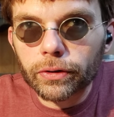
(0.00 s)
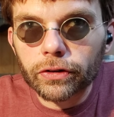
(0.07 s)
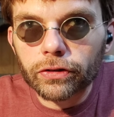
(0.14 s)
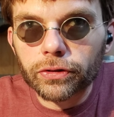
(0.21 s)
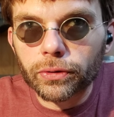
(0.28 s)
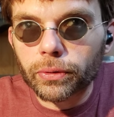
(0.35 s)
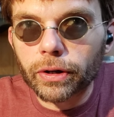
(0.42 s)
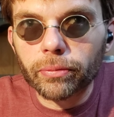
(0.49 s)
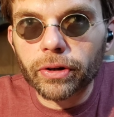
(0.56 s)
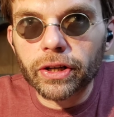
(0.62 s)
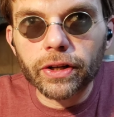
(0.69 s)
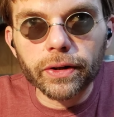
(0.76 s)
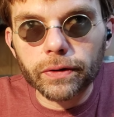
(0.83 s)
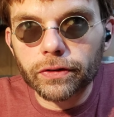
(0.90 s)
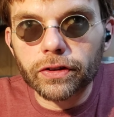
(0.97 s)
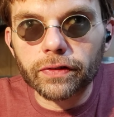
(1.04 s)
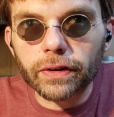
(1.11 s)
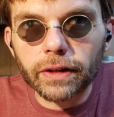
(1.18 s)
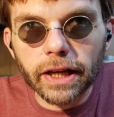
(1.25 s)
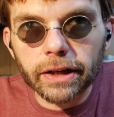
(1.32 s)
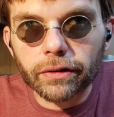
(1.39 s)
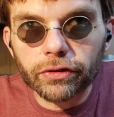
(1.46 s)
story windows of your
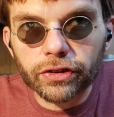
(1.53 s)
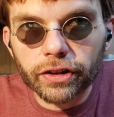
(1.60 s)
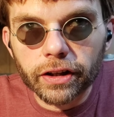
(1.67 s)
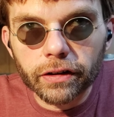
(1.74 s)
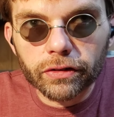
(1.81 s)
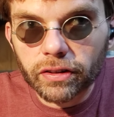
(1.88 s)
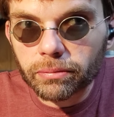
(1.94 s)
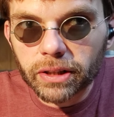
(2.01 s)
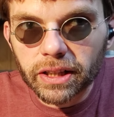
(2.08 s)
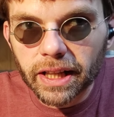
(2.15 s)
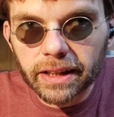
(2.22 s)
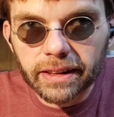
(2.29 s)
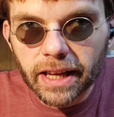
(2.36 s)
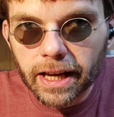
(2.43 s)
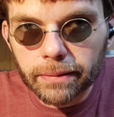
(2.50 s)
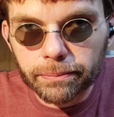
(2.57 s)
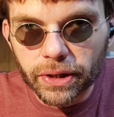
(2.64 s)
Lego city or something like that.